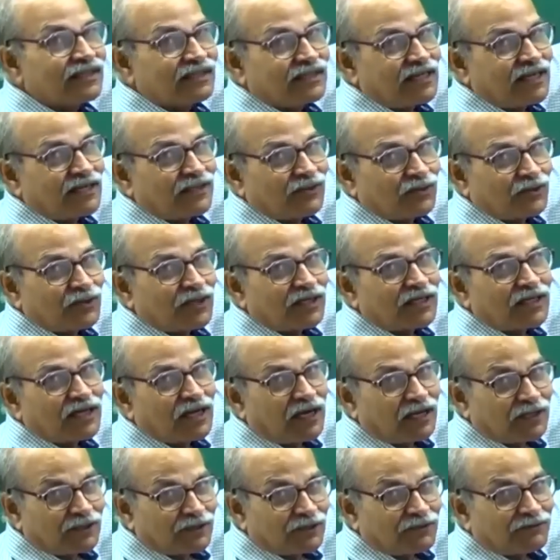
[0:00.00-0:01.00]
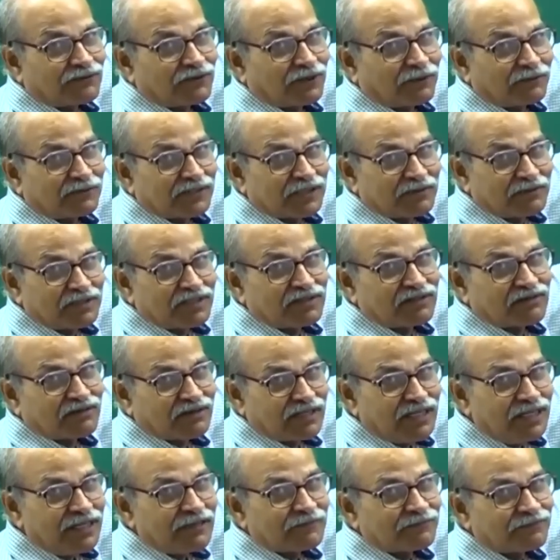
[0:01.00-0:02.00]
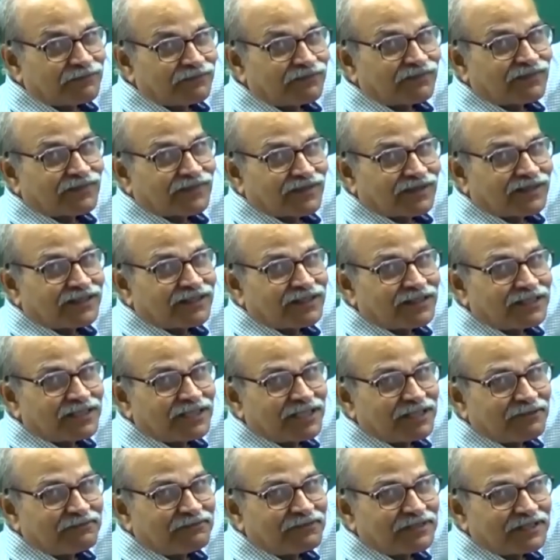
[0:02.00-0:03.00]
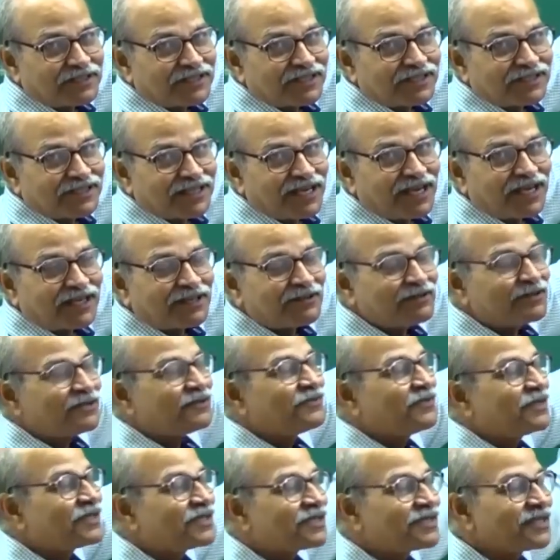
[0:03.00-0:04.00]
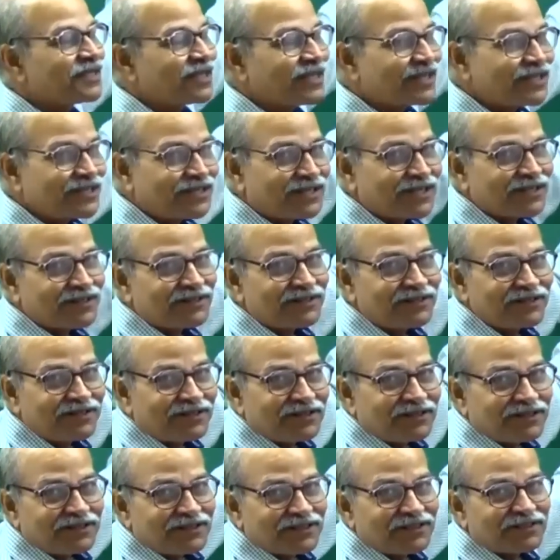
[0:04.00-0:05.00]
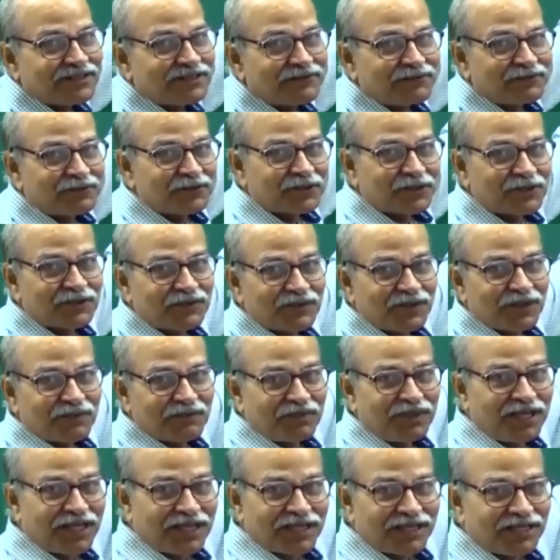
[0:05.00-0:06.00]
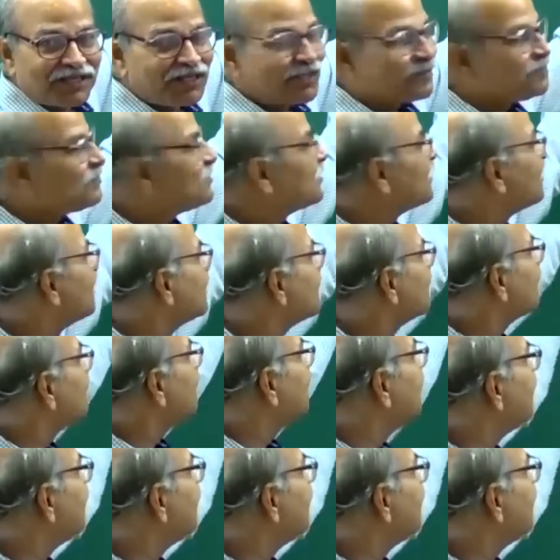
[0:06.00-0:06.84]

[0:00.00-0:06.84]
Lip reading: that you can argue from symmetry. If it is there, in which direction the force will be, because the